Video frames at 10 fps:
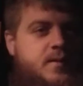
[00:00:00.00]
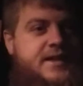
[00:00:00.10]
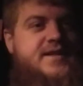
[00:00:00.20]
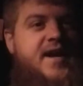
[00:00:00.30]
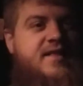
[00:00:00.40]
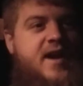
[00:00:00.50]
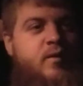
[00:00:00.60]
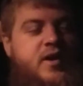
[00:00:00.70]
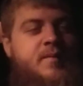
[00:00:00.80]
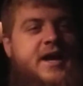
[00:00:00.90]
mindset that
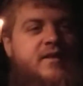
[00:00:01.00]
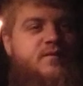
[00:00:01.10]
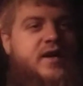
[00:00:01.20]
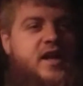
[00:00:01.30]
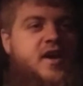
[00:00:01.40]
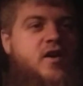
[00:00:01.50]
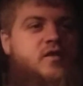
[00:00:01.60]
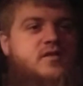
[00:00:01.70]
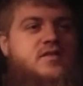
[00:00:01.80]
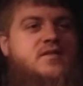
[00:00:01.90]
when you're making
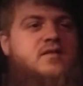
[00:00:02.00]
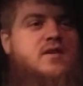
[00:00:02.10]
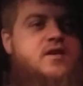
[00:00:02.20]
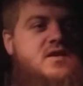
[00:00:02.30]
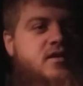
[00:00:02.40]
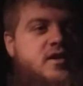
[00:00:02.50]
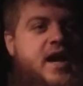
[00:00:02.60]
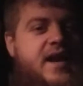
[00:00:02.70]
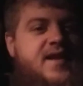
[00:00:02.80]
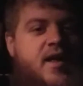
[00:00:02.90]
videos, you
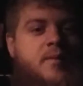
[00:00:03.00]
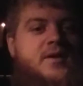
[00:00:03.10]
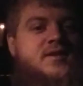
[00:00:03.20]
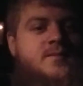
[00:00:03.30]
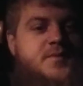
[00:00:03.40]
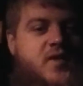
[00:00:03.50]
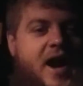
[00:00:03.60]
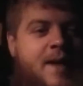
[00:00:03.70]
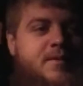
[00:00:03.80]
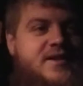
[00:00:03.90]
gotta tell them to
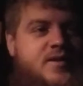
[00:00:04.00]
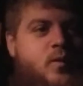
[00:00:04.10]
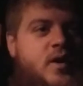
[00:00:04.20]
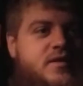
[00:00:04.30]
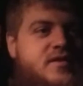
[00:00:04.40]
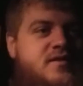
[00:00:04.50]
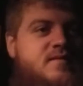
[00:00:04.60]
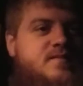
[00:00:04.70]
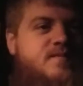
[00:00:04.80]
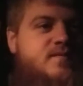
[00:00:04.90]
subscribe because it works.
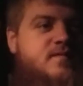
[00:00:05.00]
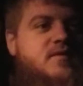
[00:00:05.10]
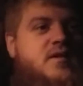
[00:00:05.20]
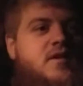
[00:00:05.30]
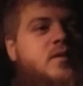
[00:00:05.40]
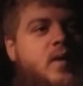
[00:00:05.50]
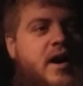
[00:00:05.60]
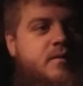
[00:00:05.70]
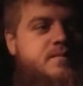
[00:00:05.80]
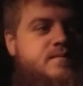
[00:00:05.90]

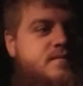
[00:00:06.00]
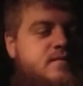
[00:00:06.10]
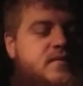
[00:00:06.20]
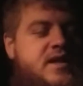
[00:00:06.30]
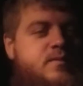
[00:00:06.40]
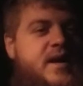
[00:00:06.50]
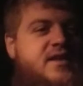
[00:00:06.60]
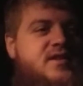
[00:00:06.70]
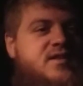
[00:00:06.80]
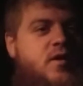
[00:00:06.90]
Well, that's what I
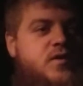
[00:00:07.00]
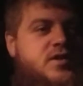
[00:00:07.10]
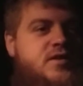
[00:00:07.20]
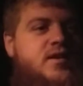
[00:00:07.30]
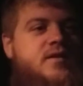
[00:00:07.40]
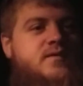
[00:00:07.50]
just told you to do.